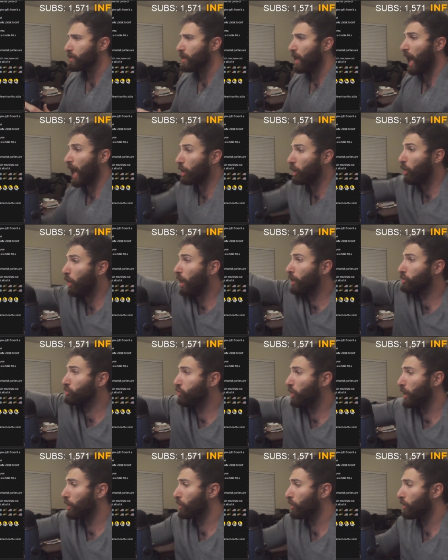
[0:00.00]
I go on
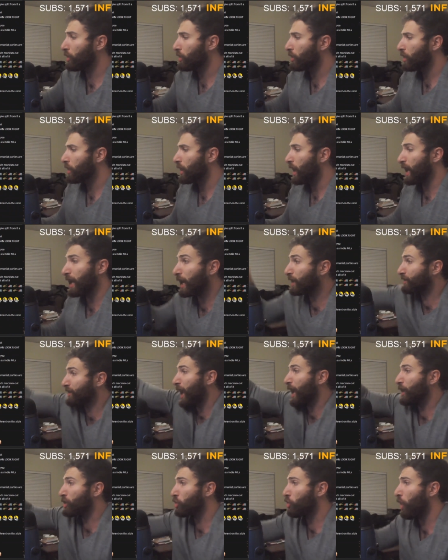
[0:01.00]
Twitter and I
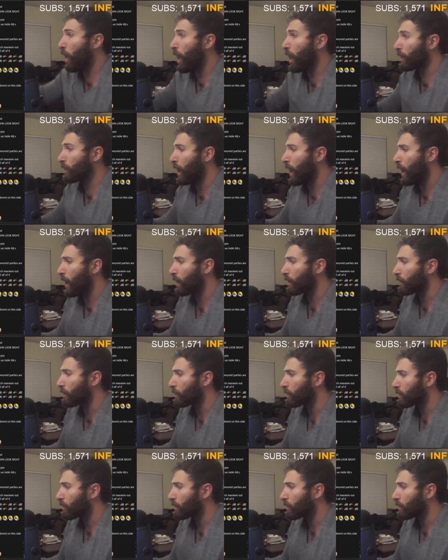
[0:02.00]
take you all on.